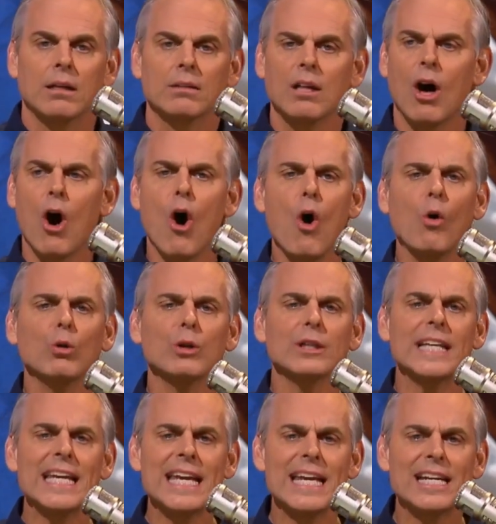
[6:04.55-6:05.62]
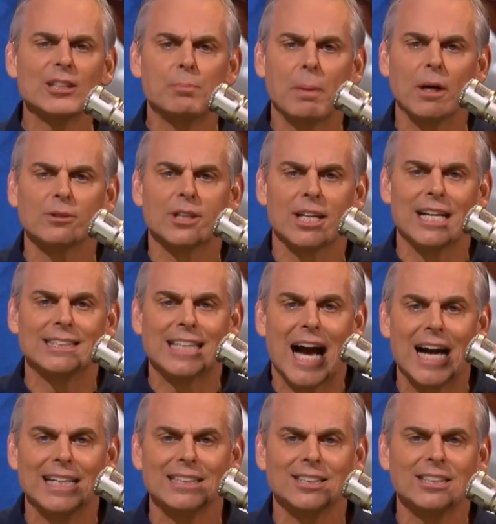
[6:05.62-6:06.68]
The whole league's built on a
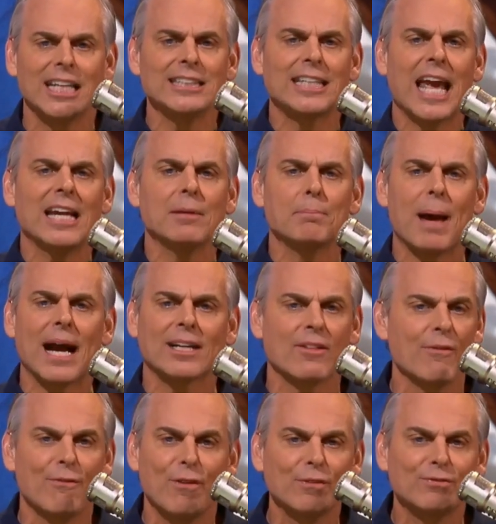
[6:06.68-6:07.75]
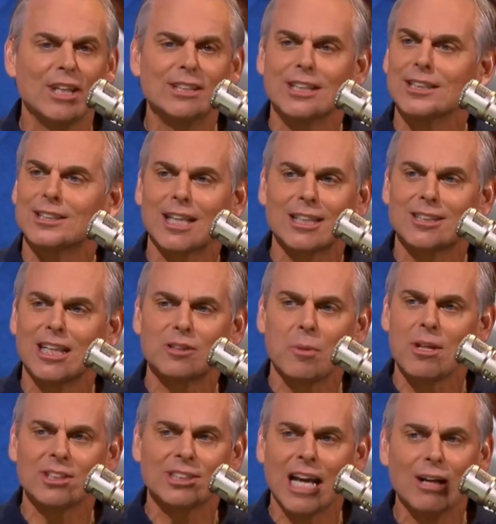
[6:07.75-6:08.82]
dynasty dating back to the 50s and 60s with
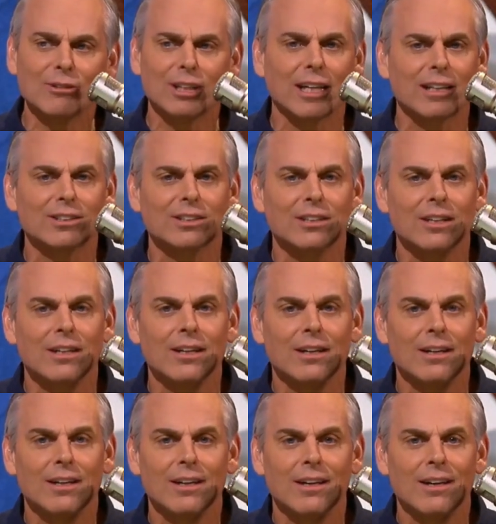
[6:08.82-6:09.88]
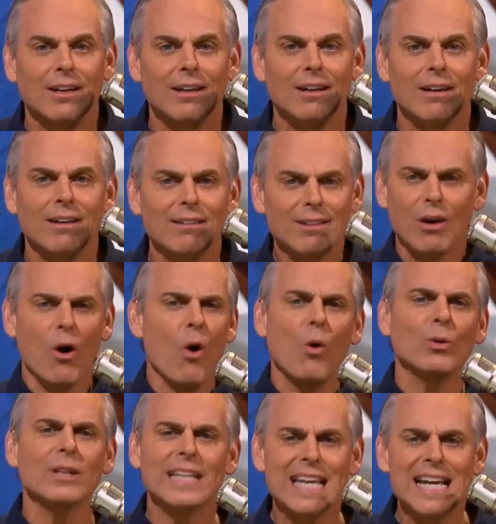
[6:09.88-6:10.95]
the Celtics. The
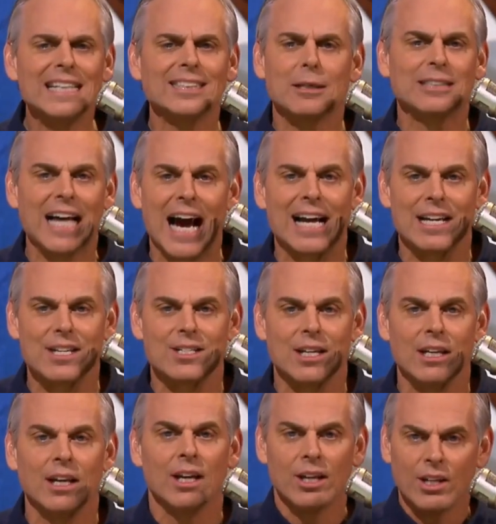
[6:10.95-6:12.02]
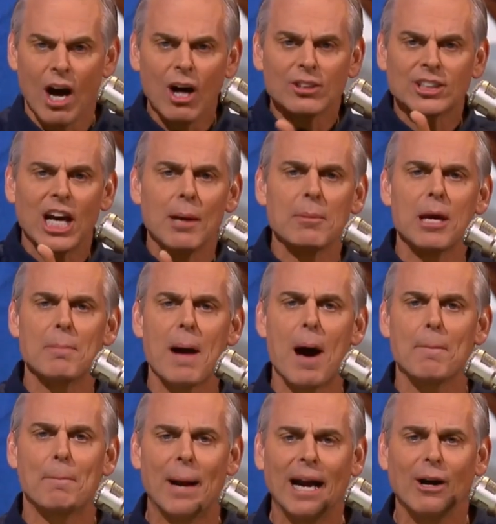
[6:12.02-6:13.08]
whole league's a dynasty. Y'all tell me
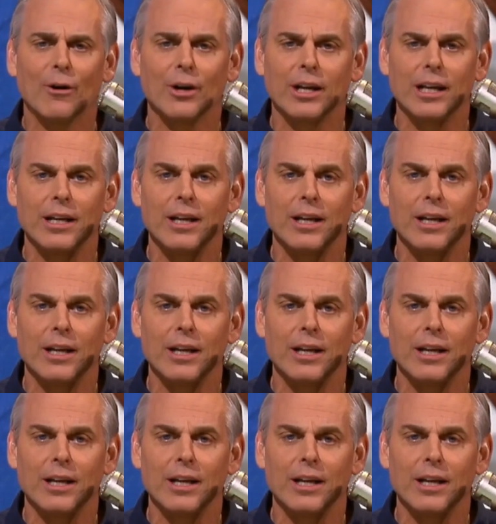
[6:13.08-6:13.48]
about parity.